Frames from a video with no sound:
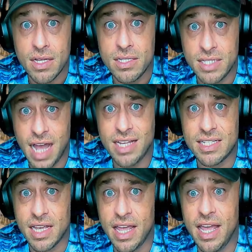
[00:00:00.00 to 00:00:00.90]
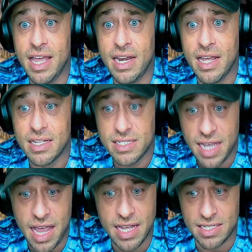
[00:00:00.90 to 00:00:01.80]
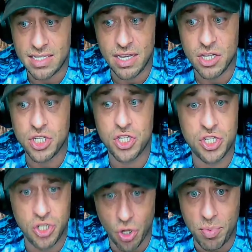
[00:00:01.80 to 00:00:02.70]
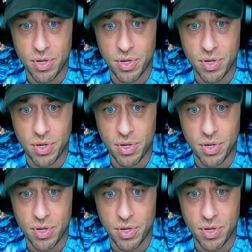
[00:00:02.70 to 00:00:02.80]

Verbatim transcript: that's intense. On March 18,